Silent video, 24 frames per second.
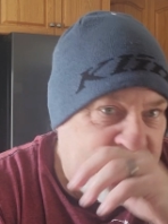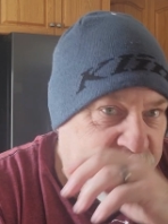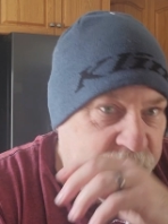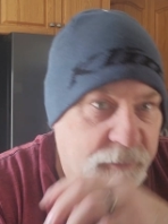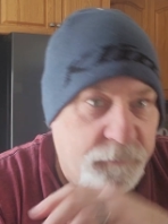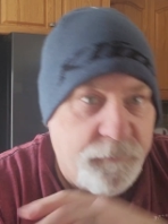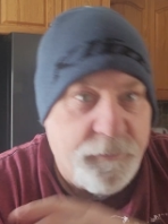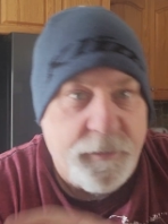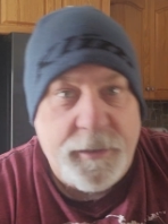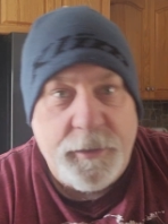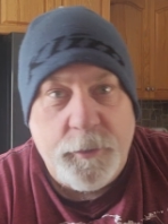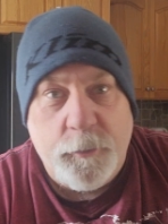the
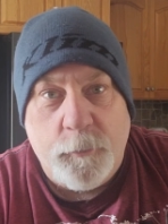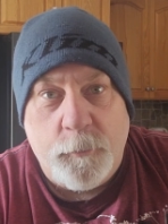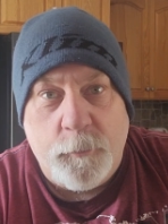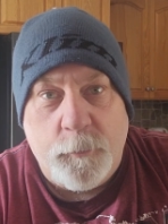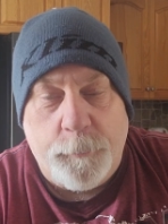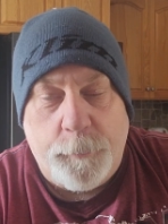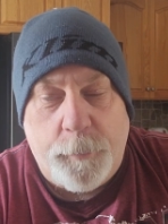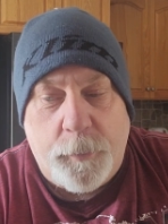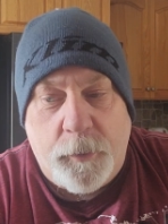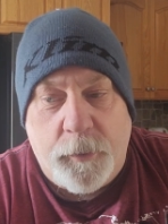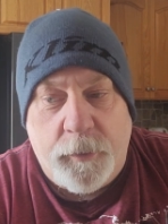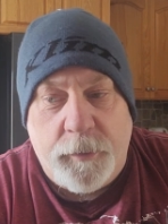video
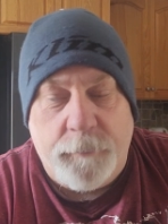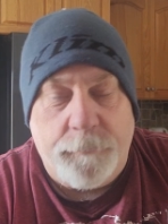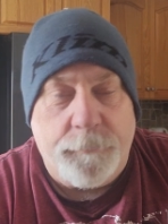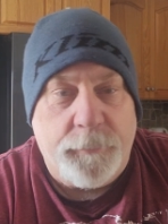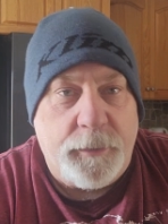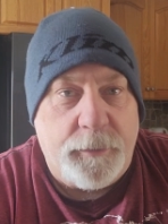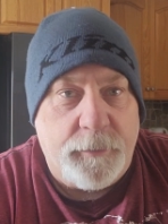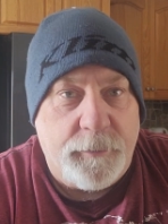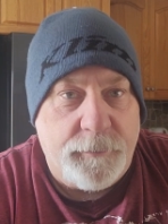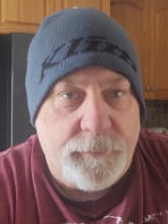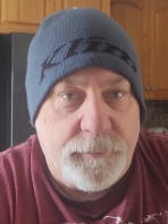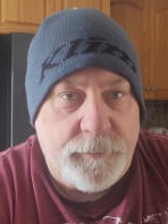part
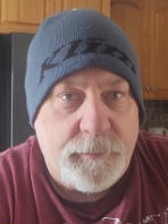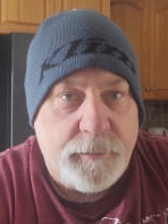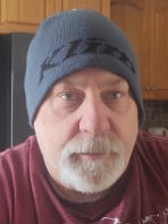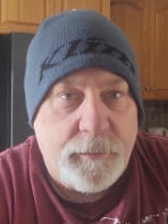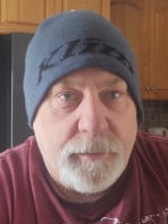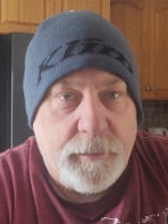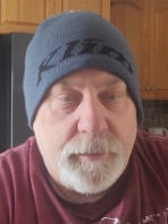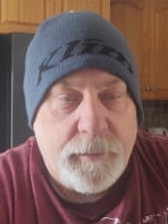because